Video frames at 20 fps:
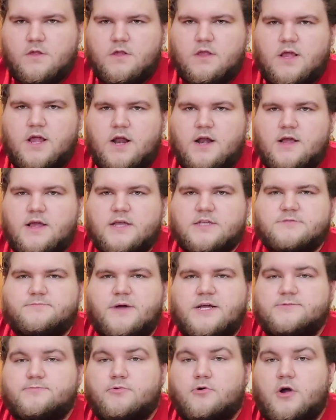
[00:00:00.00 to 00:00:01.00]
getting his
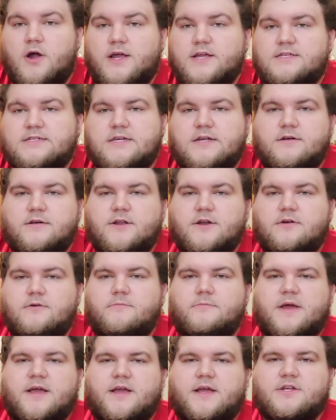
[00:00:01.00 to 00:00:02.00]
best price and you know
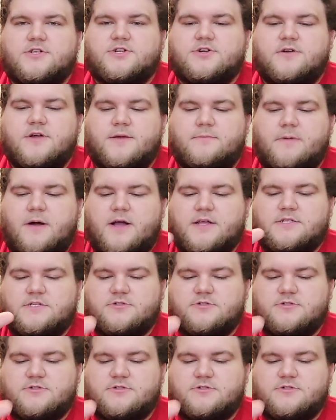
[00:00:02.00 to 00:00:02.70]
making sure he buys